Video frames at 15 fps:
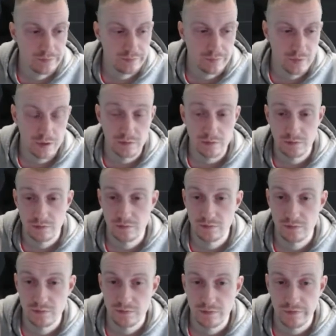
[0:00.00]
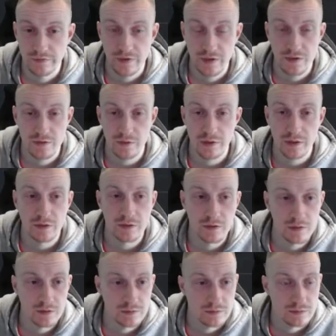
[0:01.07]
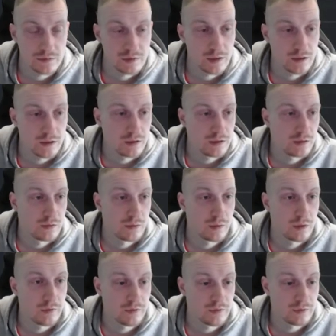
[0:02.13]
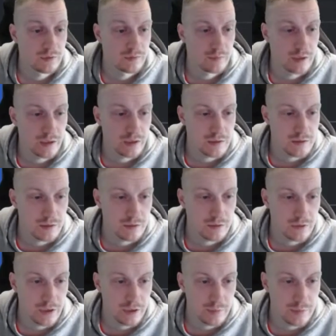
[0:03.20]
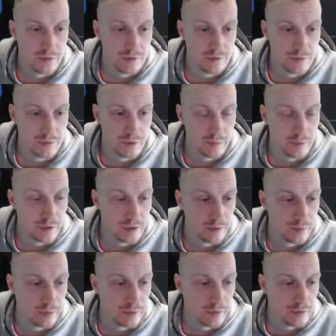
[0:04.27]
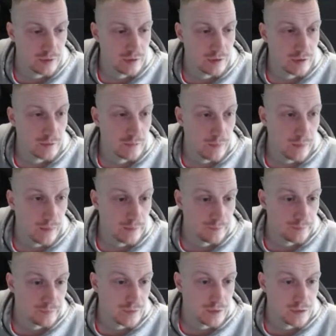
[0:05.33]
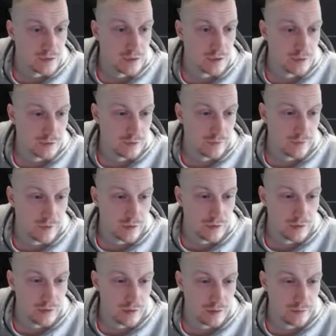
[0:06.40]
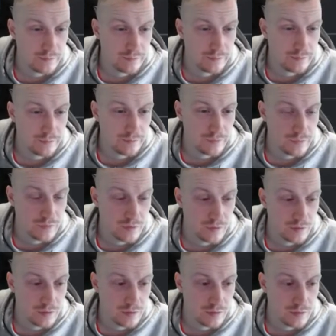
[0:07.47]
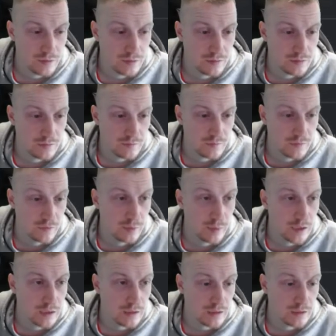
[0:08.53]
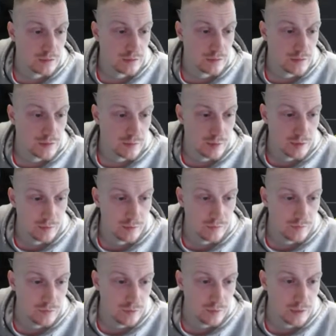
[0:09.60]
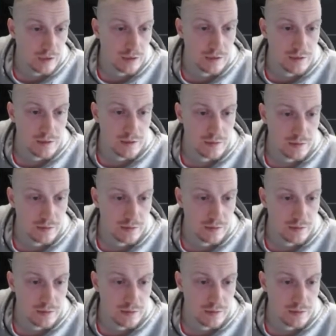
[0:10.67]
well, fit to it or whatever. McGann's a goalkeeper, he's not a sweeper keeper. Central defender, fullback. So I can play with fullbacks.